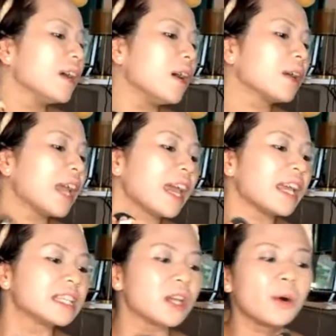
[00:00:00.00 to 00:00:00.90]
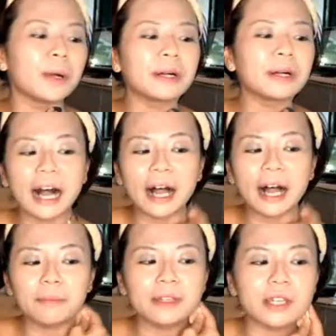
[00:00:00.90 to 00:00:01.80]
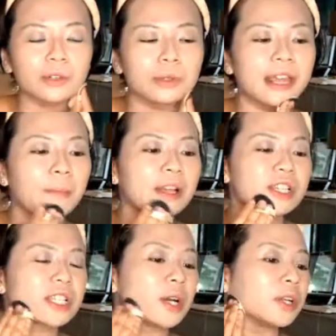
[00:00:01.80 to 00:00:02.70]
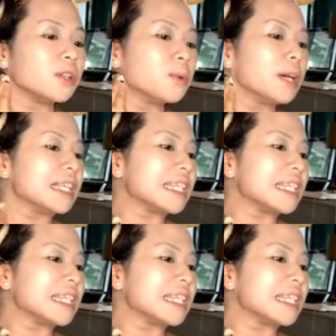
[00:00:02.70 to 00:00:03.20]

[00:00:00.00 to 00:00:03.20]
Okay, so welcome. So today we are just going to do a